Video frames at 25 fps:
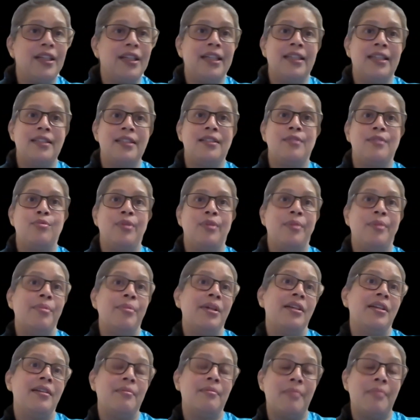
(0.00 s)
its
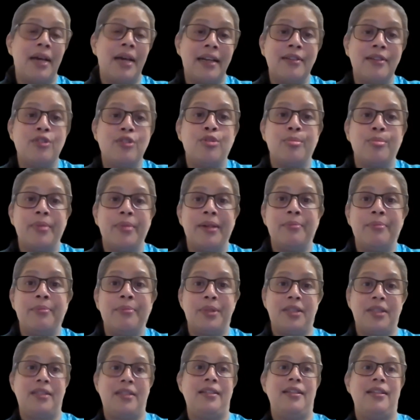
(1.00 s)
women in management
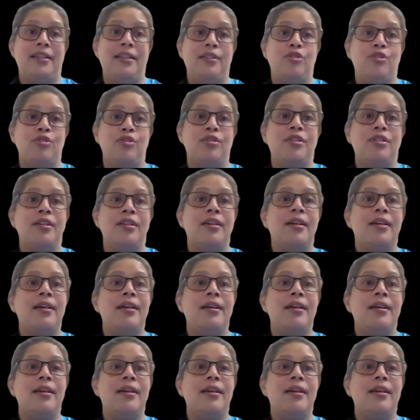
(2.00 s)
percentages